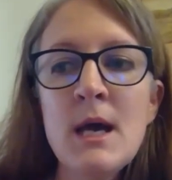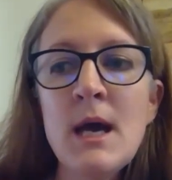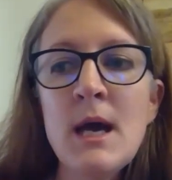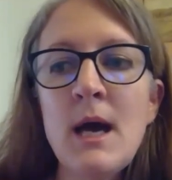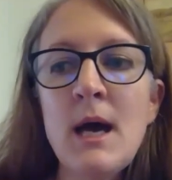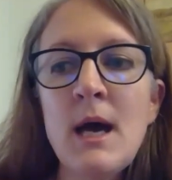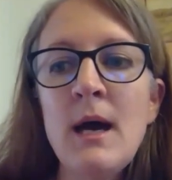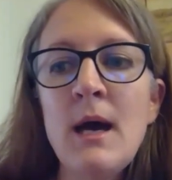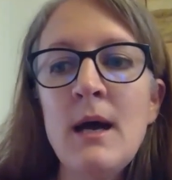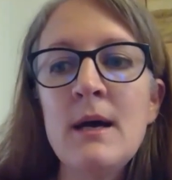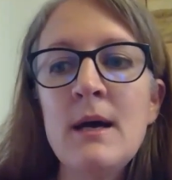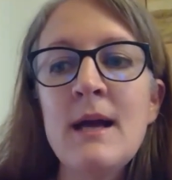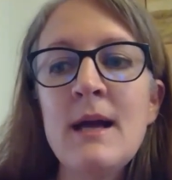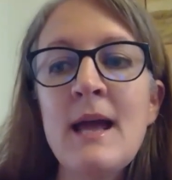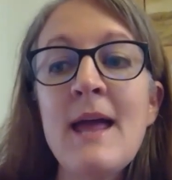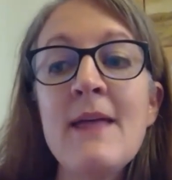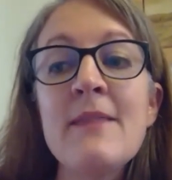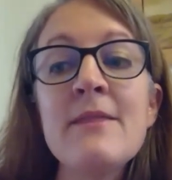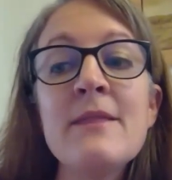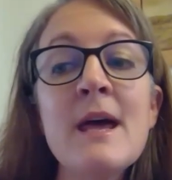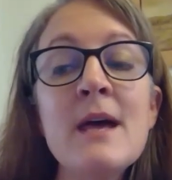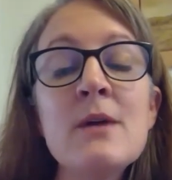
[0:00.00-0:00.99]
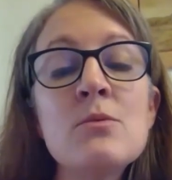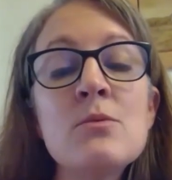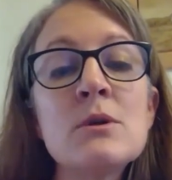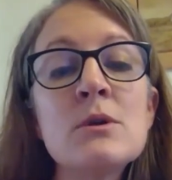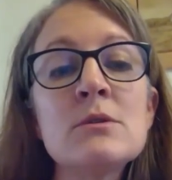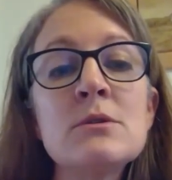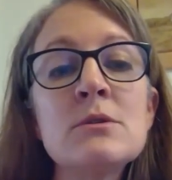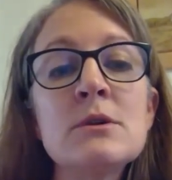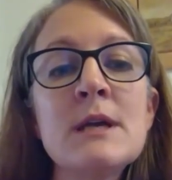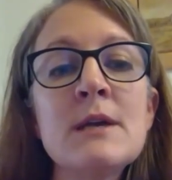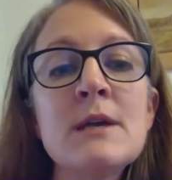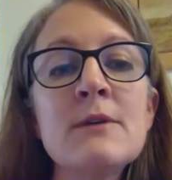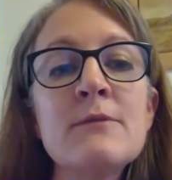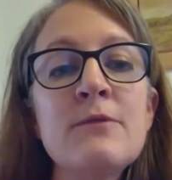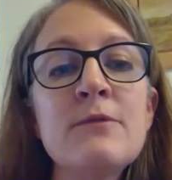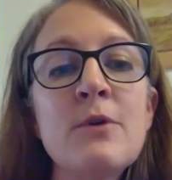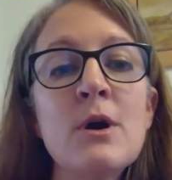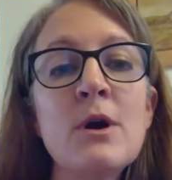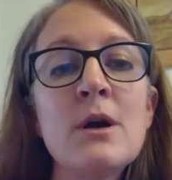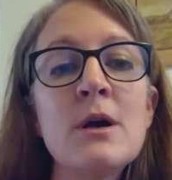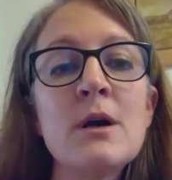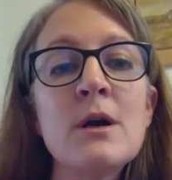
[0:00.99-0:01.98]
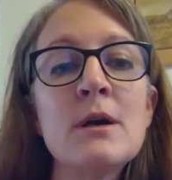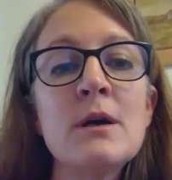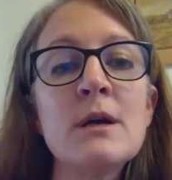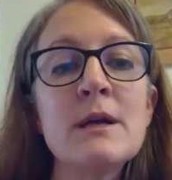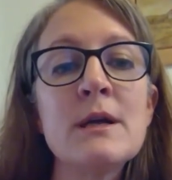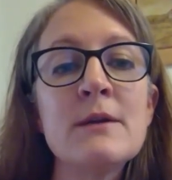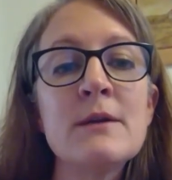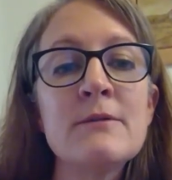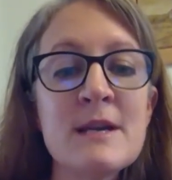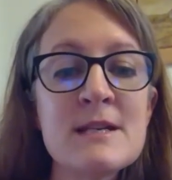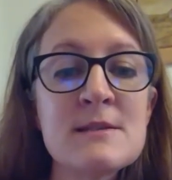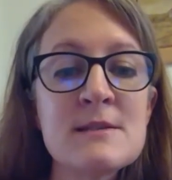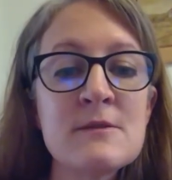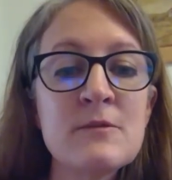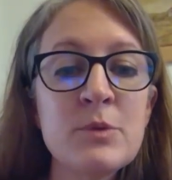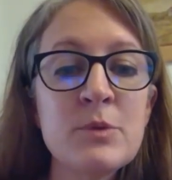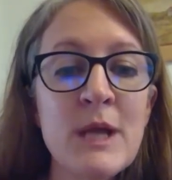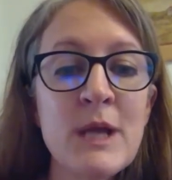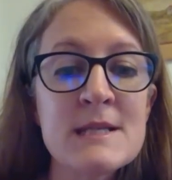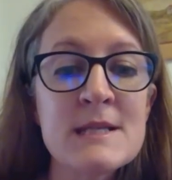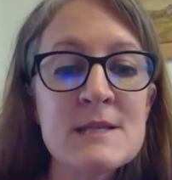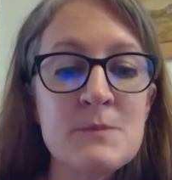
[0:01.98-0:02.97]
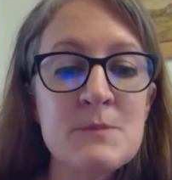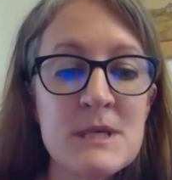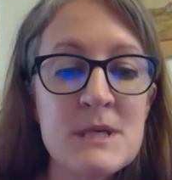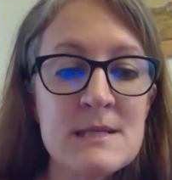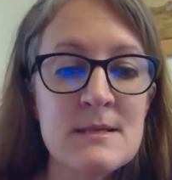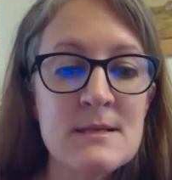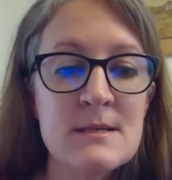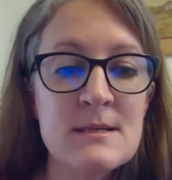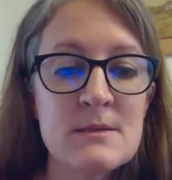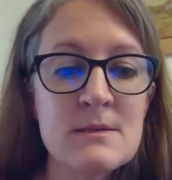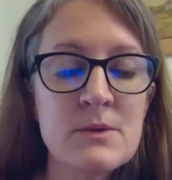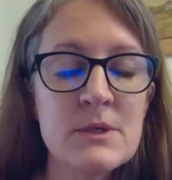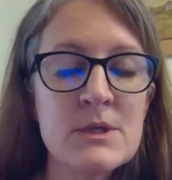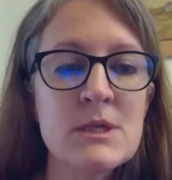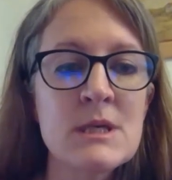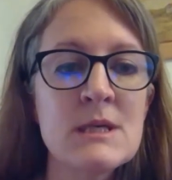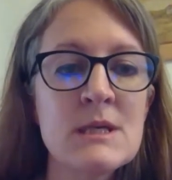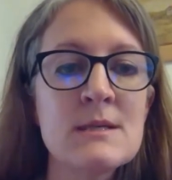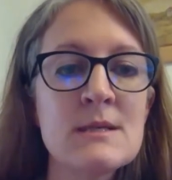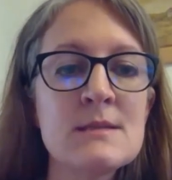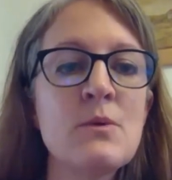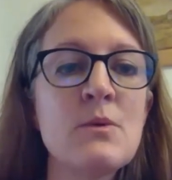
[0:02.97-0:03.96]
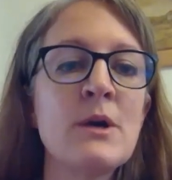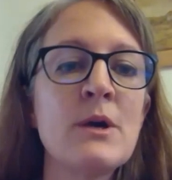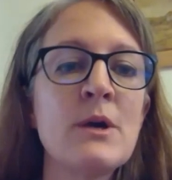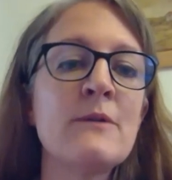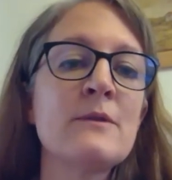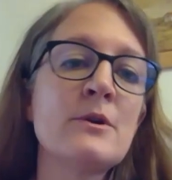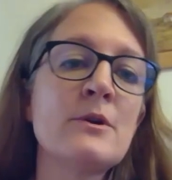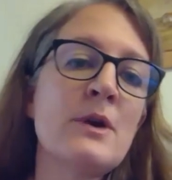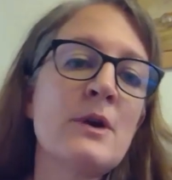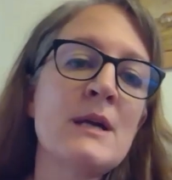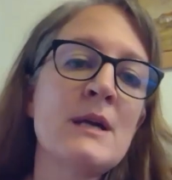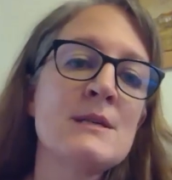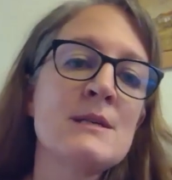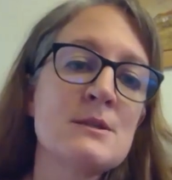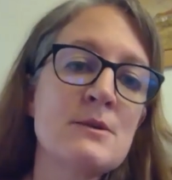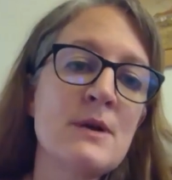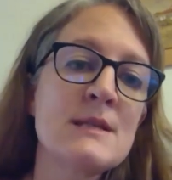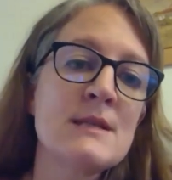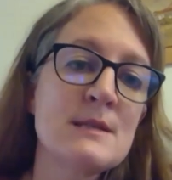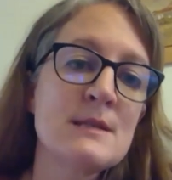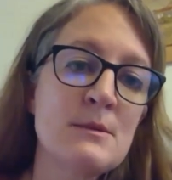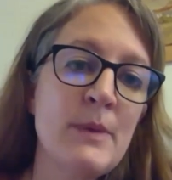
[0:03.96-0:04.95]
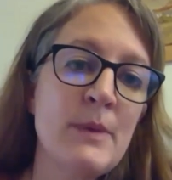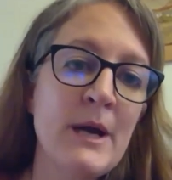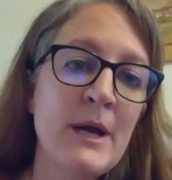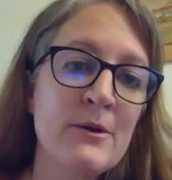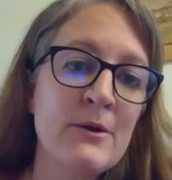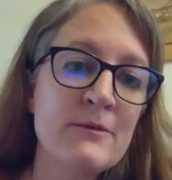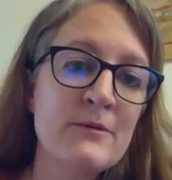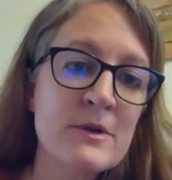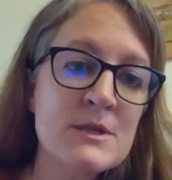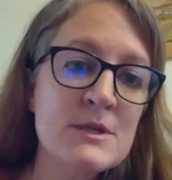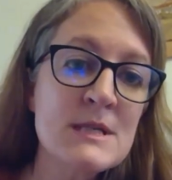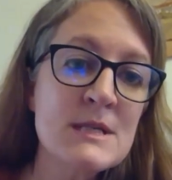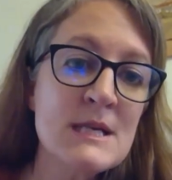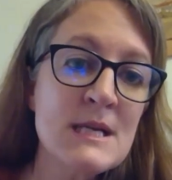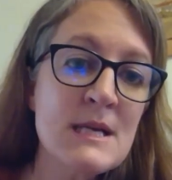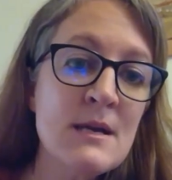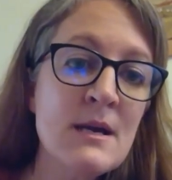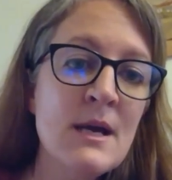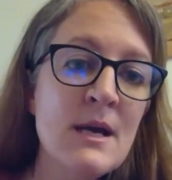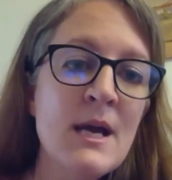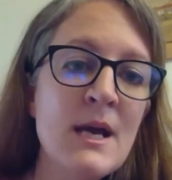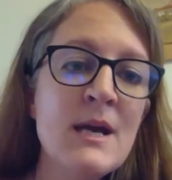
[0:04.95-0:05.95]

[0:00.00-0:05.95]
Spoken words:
And then we're looking for invasive plant species, which is one of the greatest threats to biodiversity.